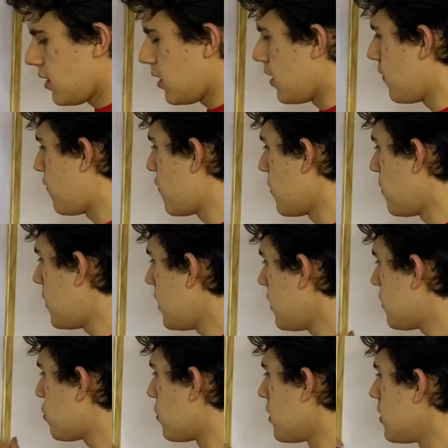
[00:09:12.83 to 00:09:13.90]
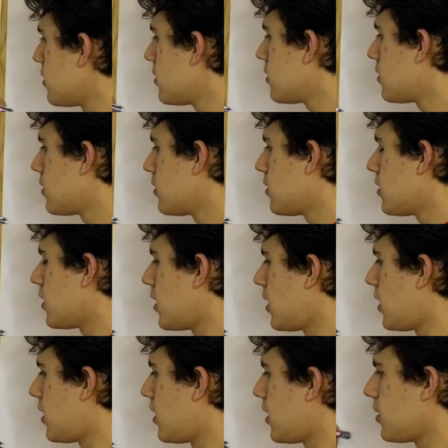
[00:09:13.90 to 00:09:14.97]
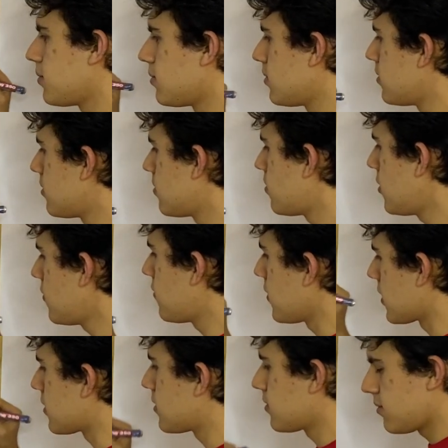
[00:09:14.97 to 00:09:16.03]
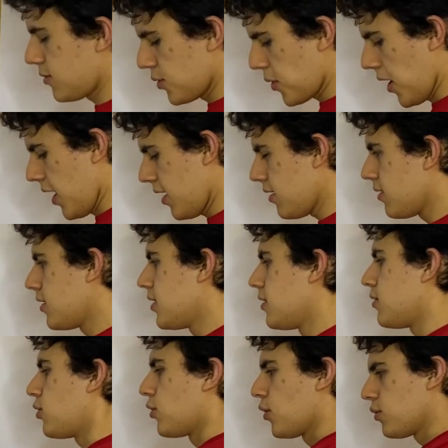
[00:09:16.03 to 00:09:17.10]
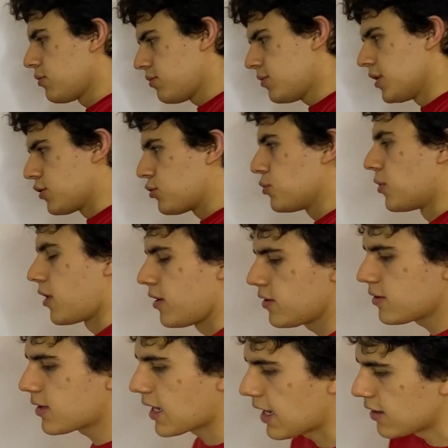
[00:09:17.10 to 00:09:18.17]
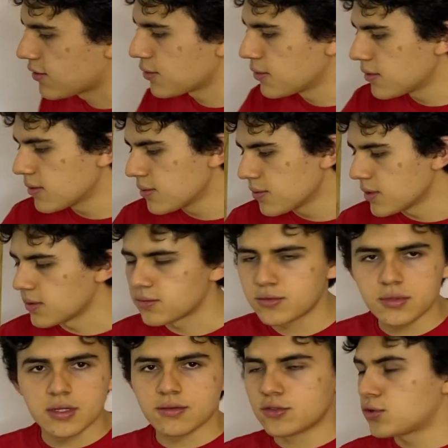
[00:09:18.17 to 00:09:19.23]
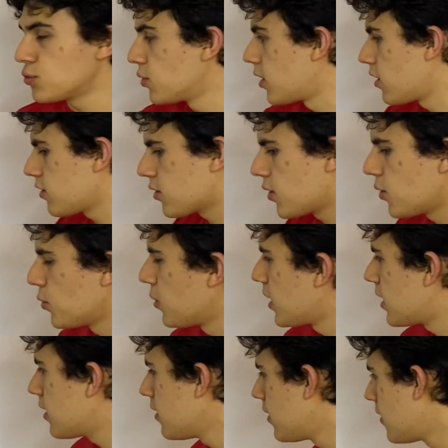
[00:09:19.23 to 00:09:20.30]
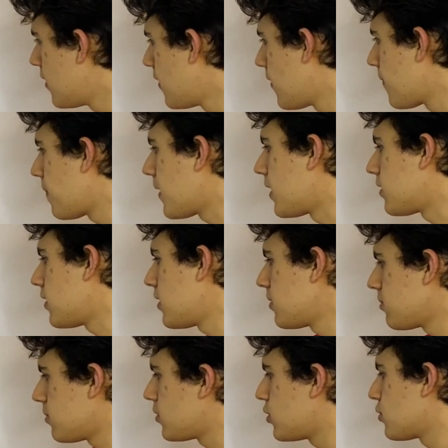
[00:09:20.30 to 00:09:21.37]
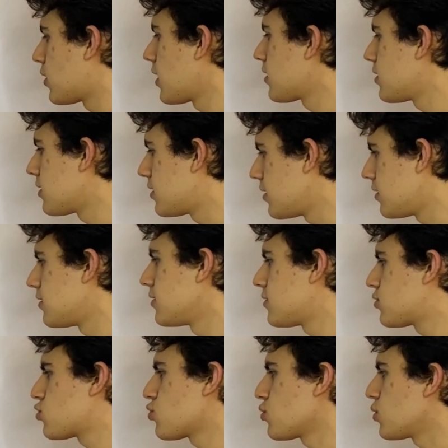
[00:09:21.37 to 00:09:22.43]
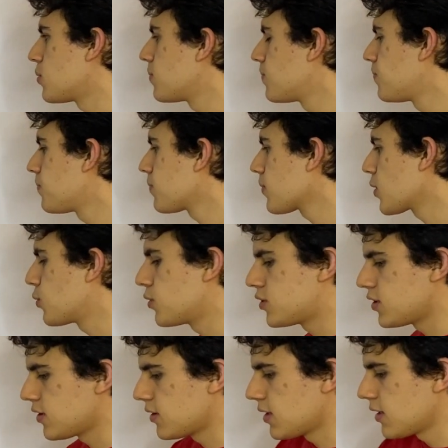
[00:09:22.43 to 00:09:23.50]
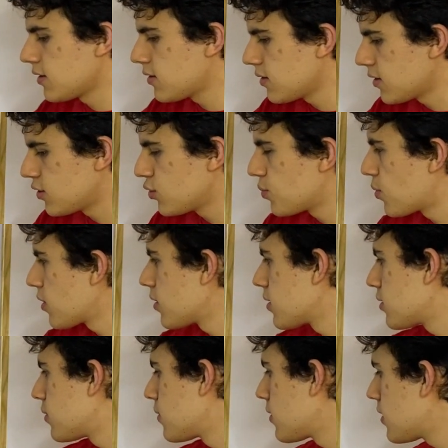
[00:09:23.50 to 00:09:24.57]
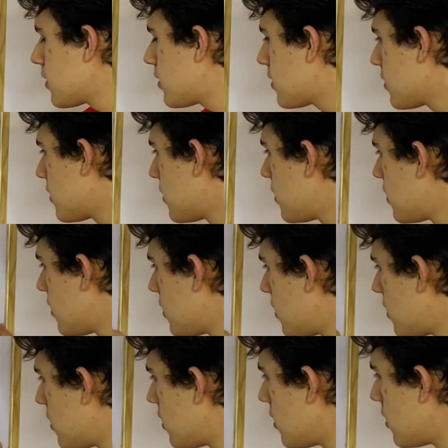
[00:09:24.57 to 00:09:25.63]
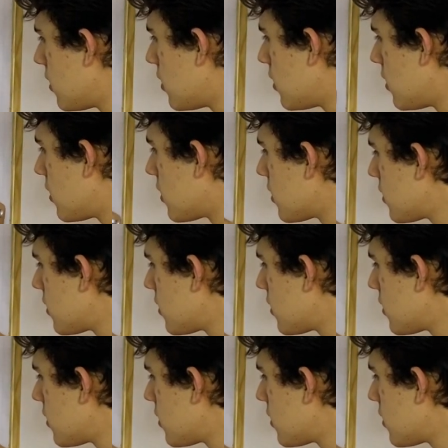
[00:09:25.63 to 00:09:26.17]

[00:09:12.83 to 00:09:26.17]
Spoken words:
and from this, well, perfect, okay? You know, the 2 r's cancel, well, 2 r's go away, and then you get that this is true, which is nice. I should probably do this. No,